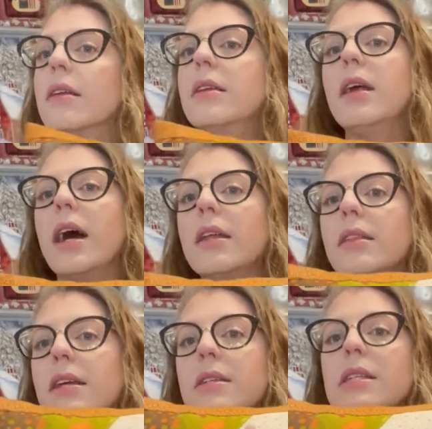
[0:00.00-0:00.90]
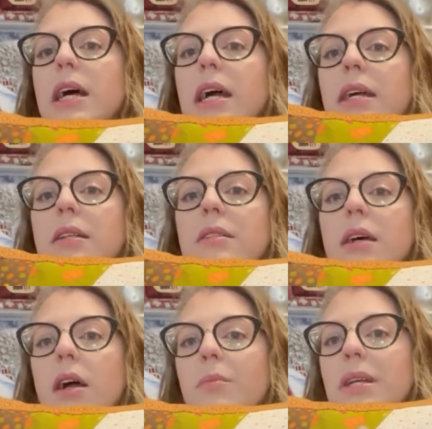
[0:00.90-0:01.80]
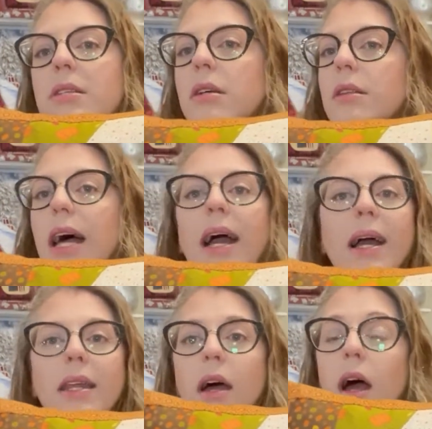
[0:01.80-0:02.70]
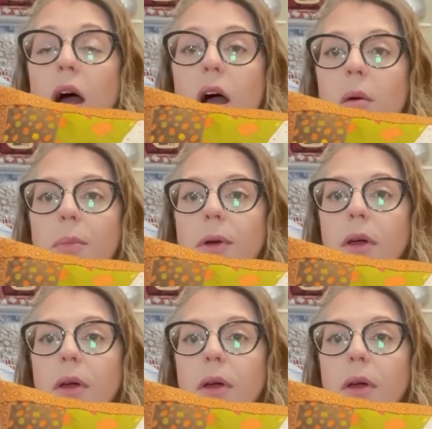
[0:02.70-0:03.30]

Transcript: None of these lines are meant to line up.